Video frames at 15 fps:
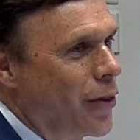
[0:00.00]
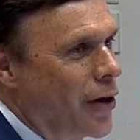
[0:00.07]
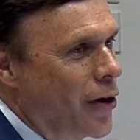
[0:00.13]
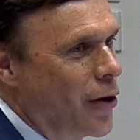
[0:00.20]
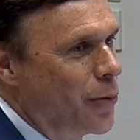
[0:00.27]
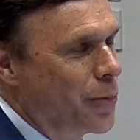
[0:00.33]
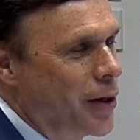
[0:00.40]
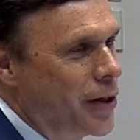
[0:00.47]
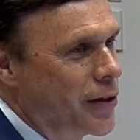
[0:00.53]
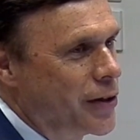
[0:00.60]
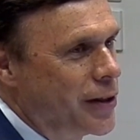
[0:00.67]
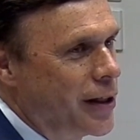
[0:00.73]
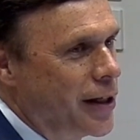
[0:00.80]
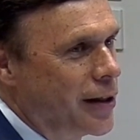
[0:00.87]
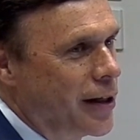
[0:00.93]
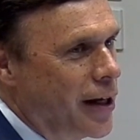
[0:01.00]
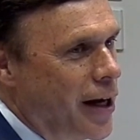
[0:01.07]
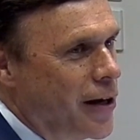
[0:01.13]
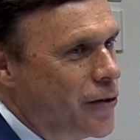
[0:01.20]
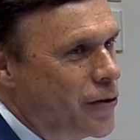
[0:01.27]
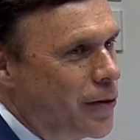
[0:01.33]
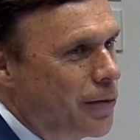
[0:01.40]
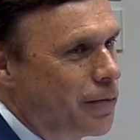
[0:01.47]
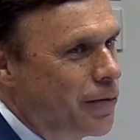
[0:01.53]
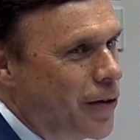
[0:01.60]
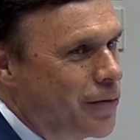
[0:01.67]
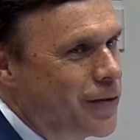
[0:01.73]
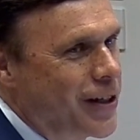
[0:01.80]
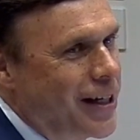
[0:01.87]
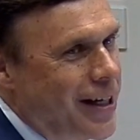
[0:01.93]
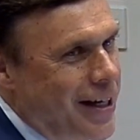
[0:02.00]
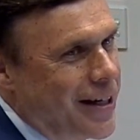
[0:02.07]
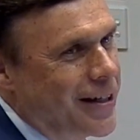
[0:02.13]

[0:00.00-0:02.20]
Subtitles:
therapist at the age of 15.